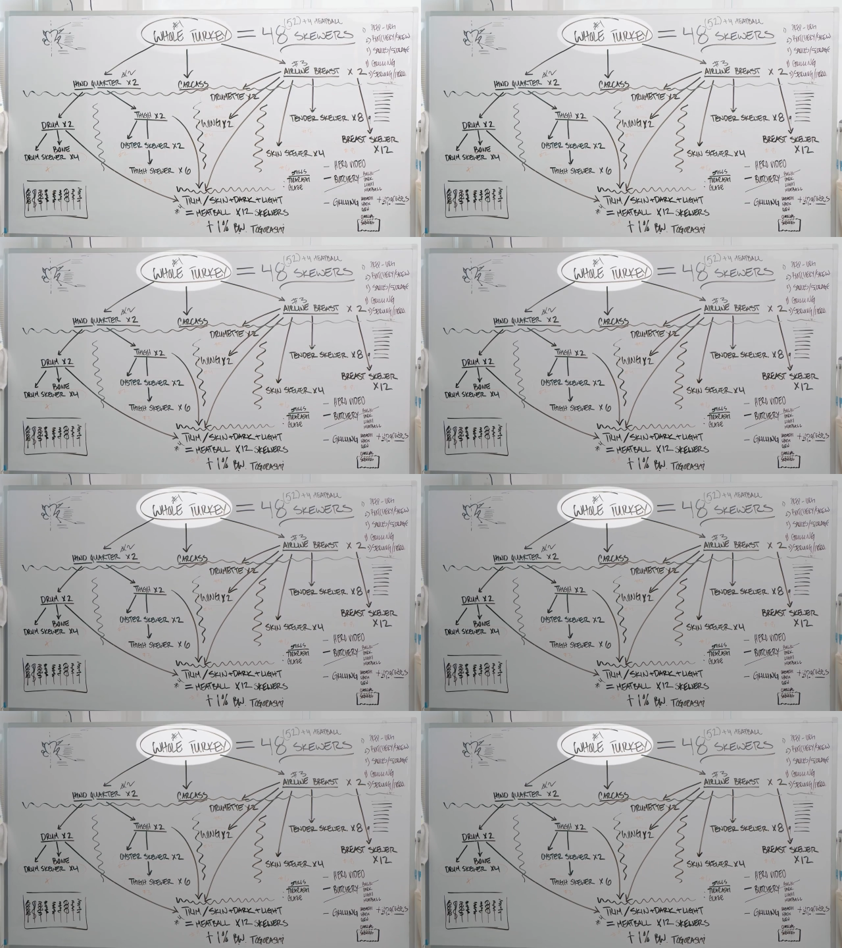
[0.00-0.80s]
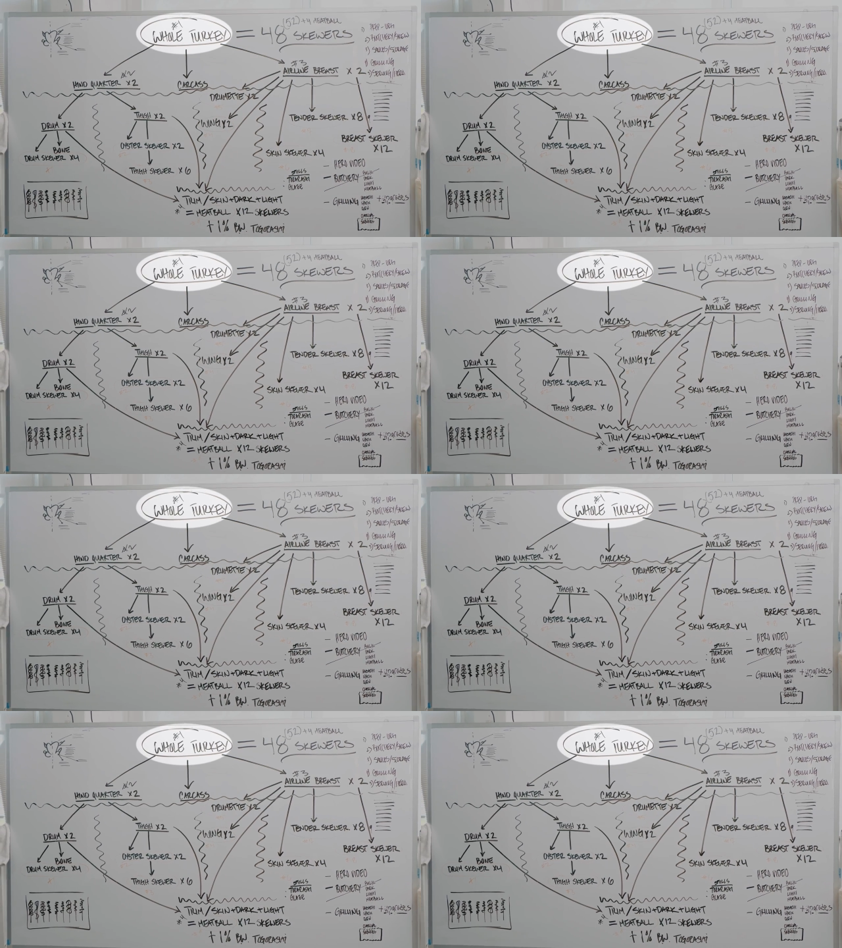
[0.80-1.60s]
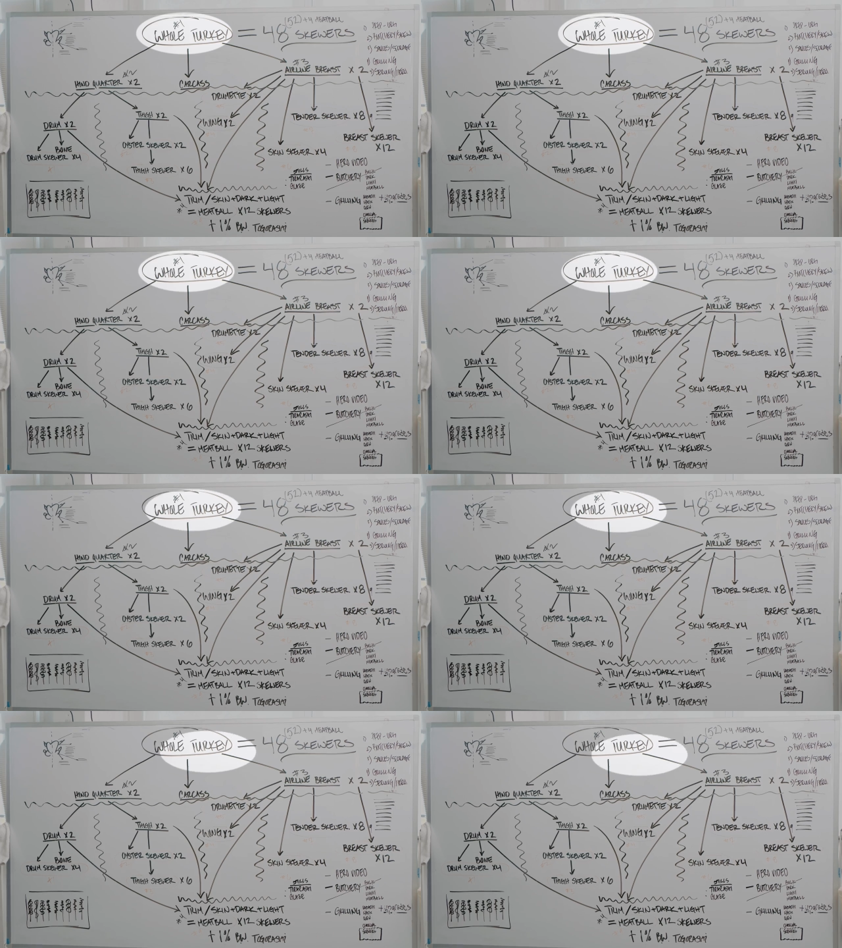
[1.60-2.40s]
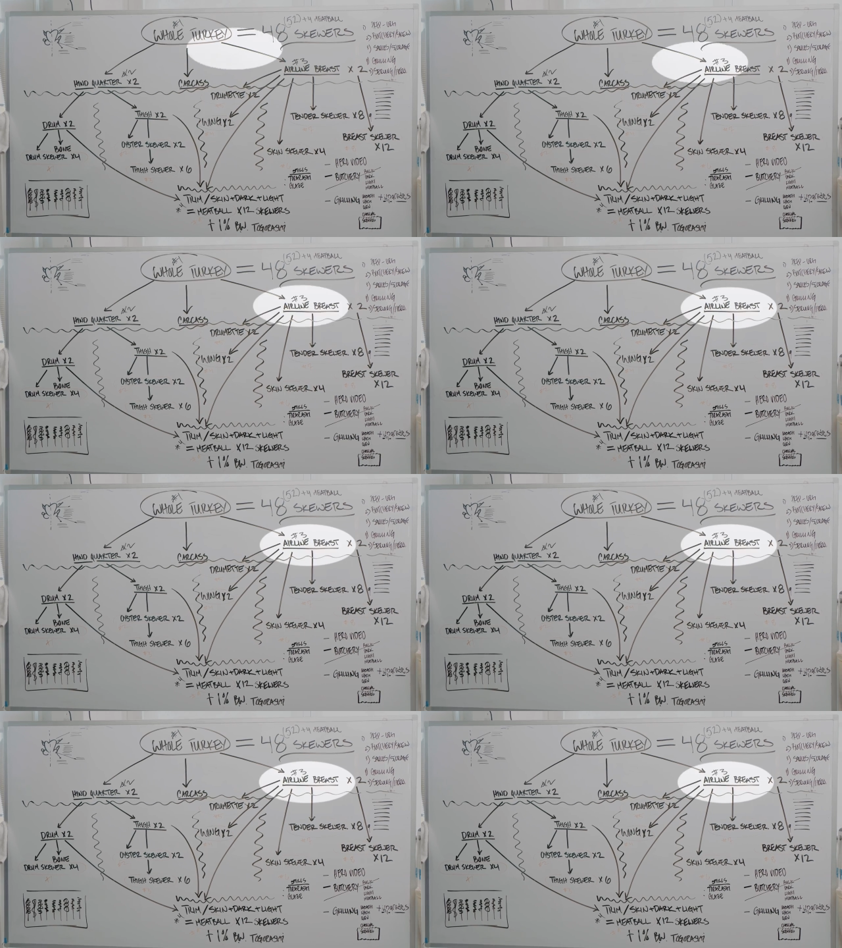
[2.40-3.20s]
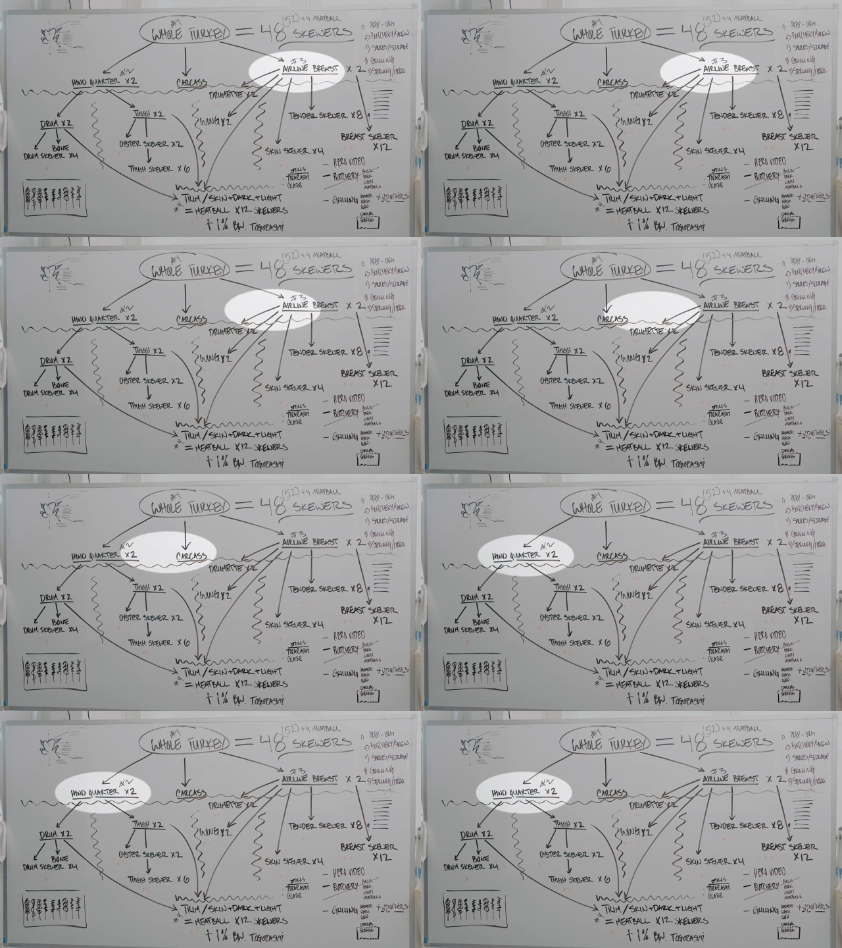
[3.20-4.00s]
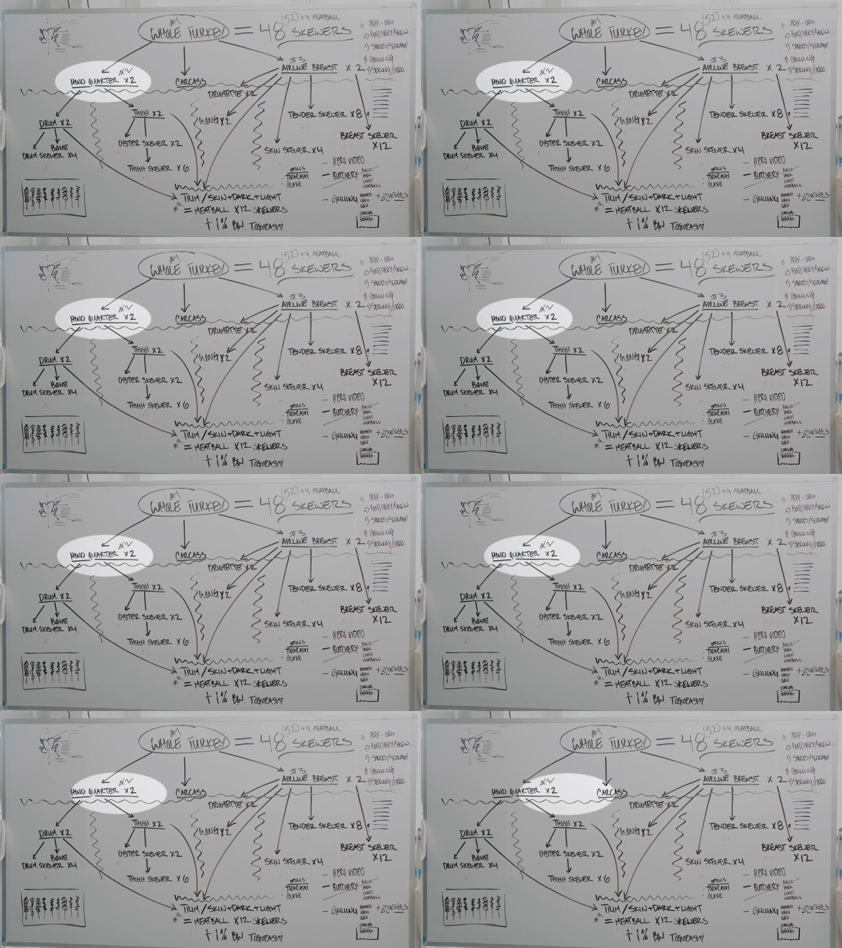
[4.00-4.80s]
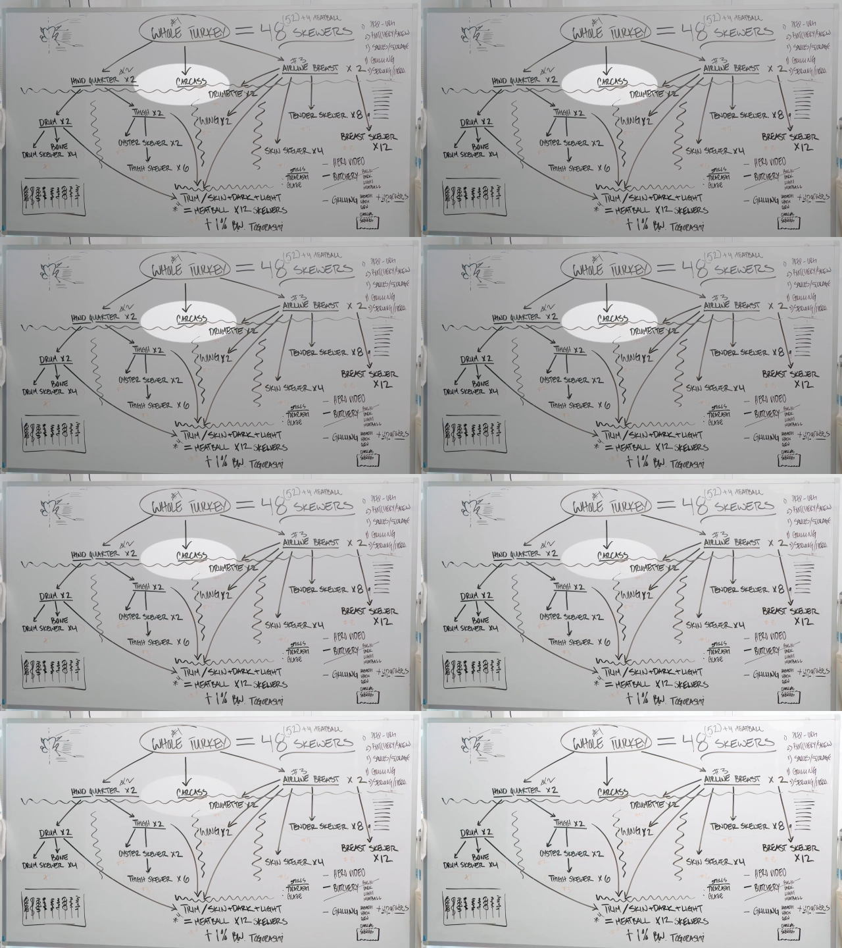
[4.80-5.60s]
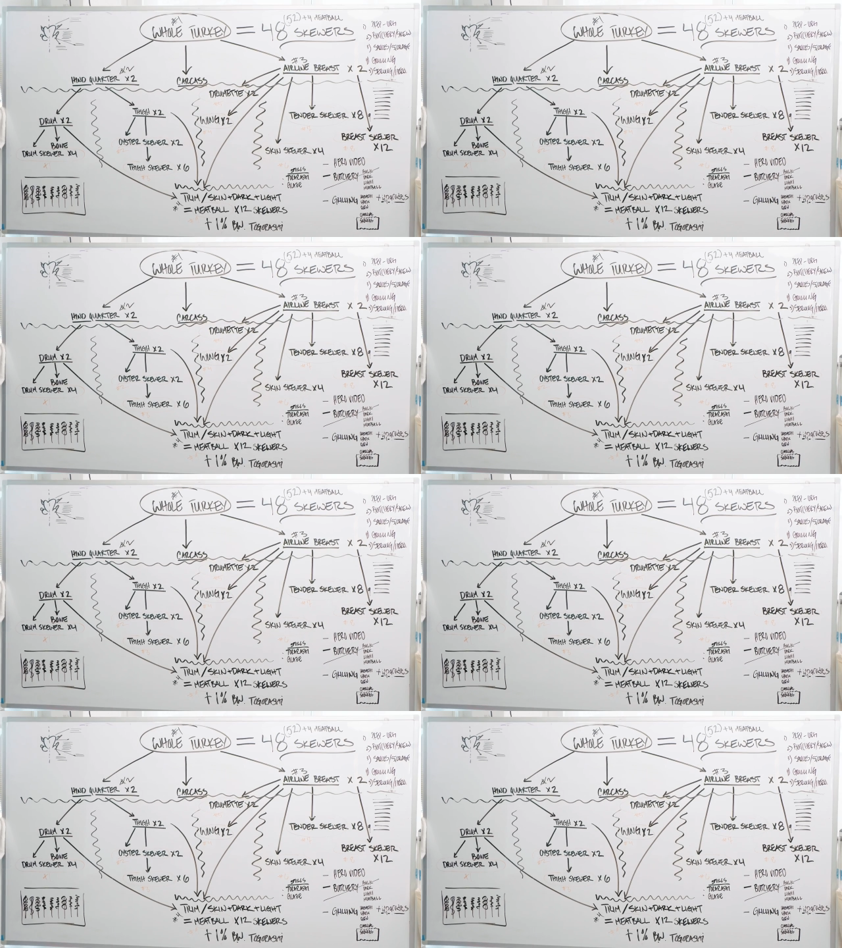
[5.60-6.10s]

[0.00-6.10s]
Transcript: [unreadable: no face in view]